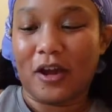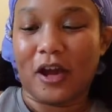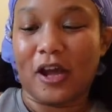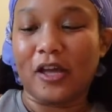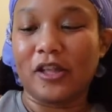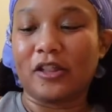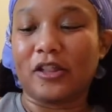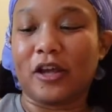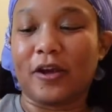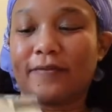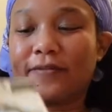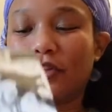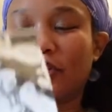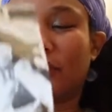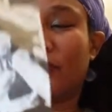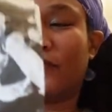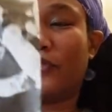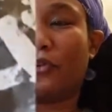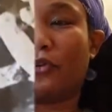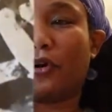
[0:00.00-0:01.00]
I love this
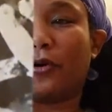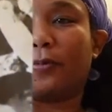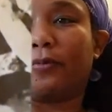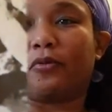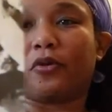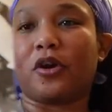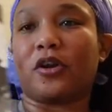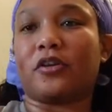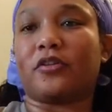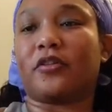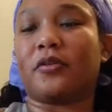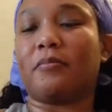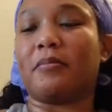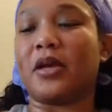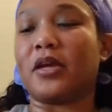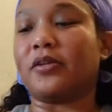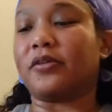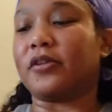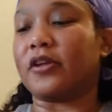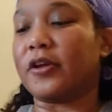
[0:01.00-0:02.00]
floral print. It's
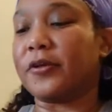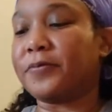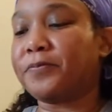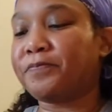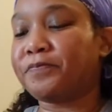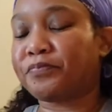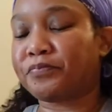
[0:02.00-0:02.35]
amazing.